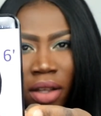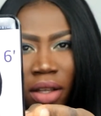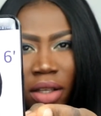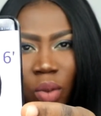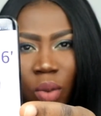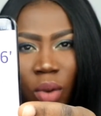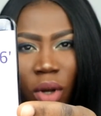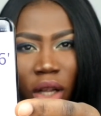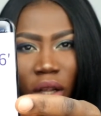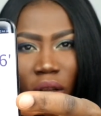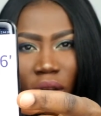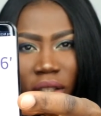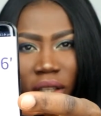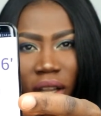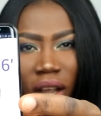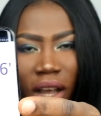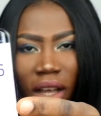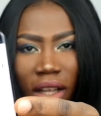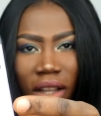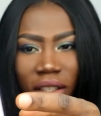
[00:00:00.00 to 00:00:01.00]
This is what it
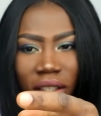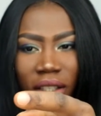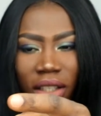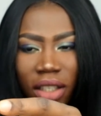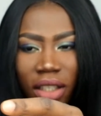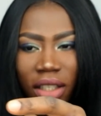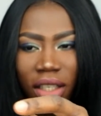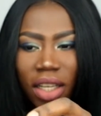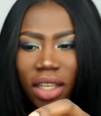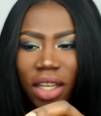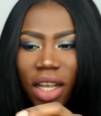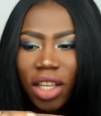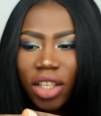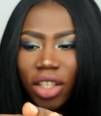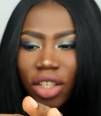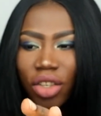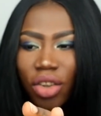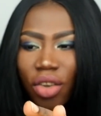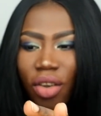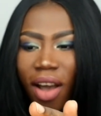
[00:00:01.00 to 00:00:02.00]
looks like. This is 6
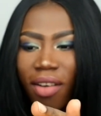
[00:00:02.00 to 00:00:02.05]
inches.